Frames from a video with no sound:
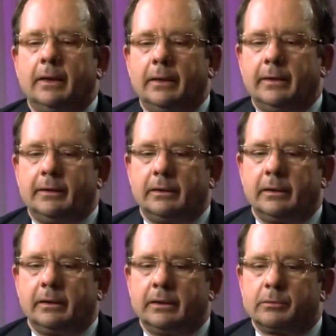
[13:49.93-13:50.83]
And
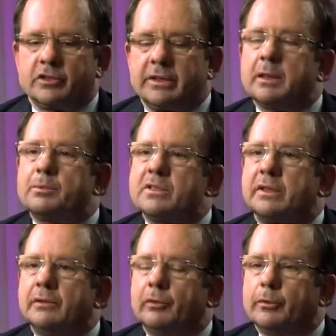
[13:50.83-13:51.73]
there was data
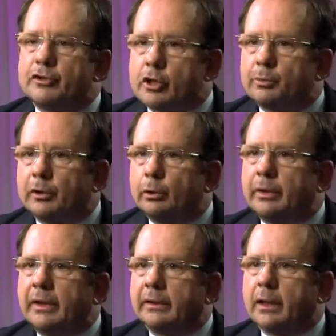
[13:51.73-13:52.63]
presented from the German
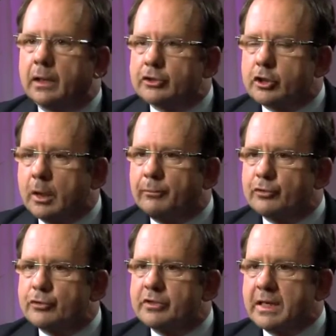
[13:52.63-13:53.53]
looking at R-CHOP
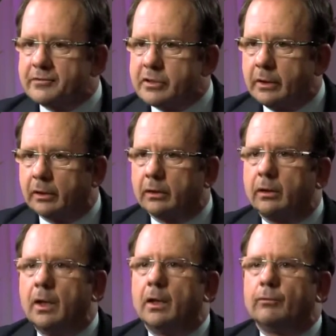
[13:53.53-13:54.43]
versus
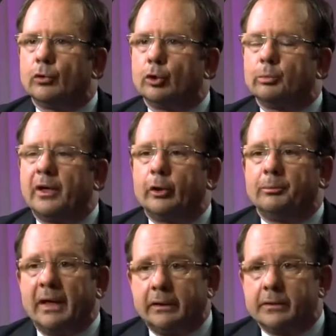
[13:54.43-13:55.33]
FCR, followed by a
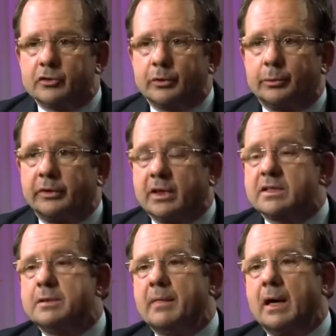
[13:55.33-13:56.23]
maintenance with
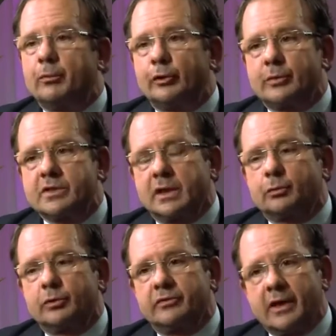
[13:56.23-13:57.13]
rituximab, where the
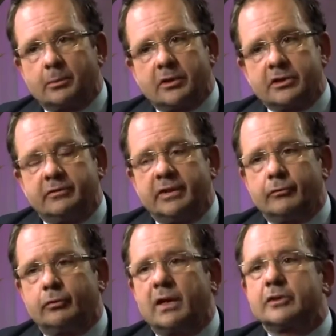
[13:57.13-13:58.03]
result was very much in
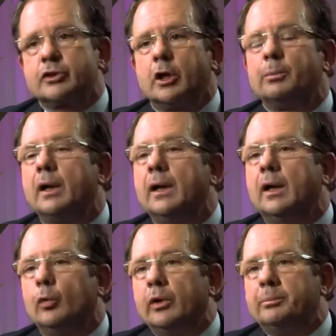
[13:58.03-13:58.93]
favor of R-CHOP,
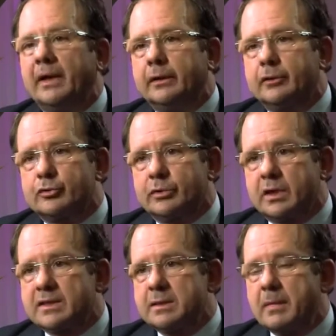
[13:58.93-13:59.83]
with maintenance
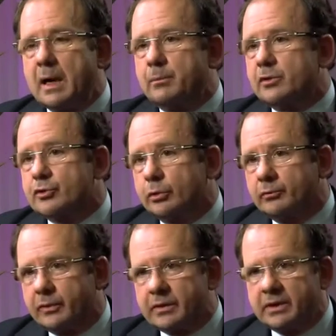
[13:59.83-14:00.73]
rituximab, sort
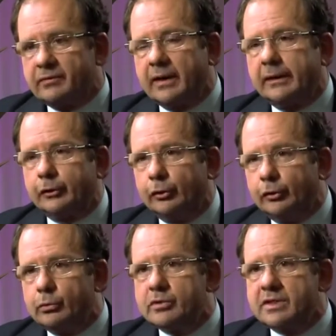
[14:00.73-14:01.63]
of defining the
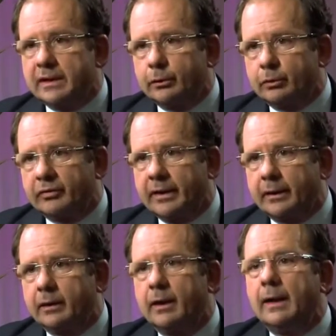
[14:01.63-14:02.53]
new standard of
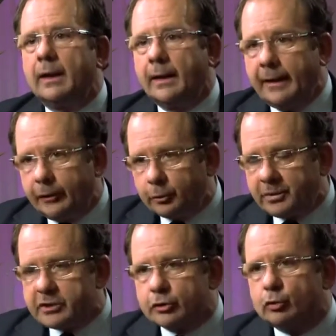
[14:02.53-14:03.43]
care in a
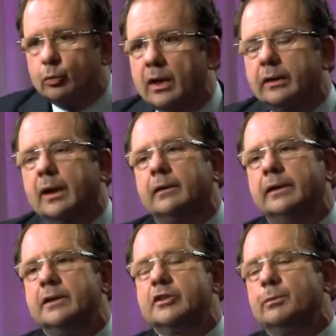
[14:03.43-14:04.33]
patient are
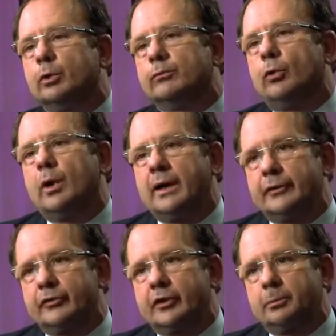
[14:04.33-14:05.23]
not eligible for
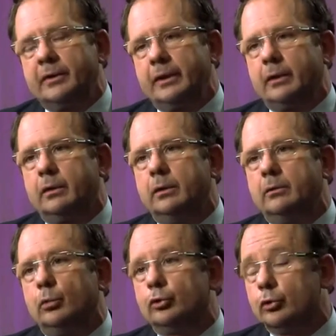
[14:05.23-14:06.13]
high-dose therapy
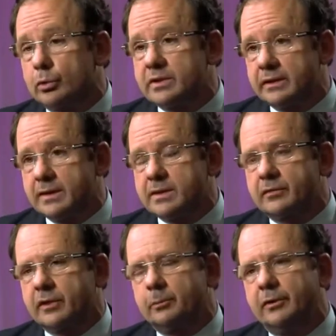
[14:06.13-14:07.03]
or
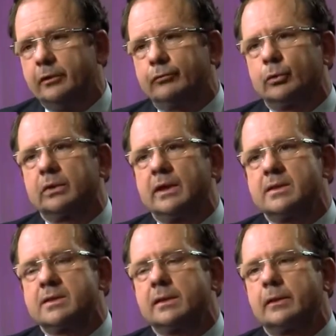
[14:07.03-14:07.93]
dose-intensive therapy in a
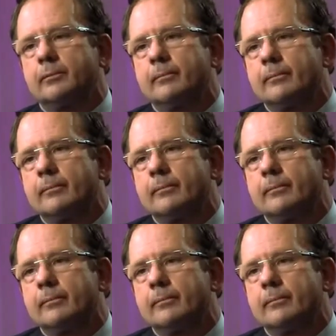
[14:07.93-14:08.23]
frontline setting.